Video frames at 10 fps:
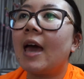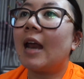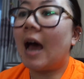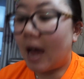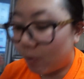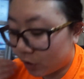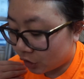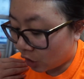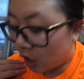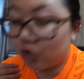And I
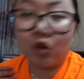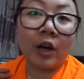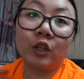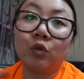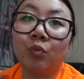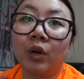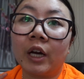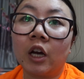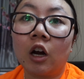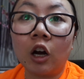was not trying to
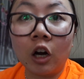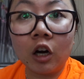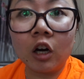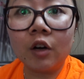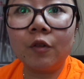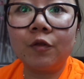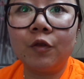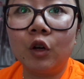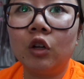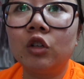bring her
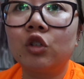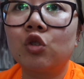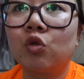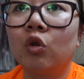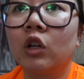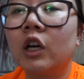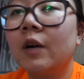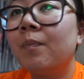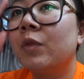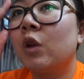full stroller,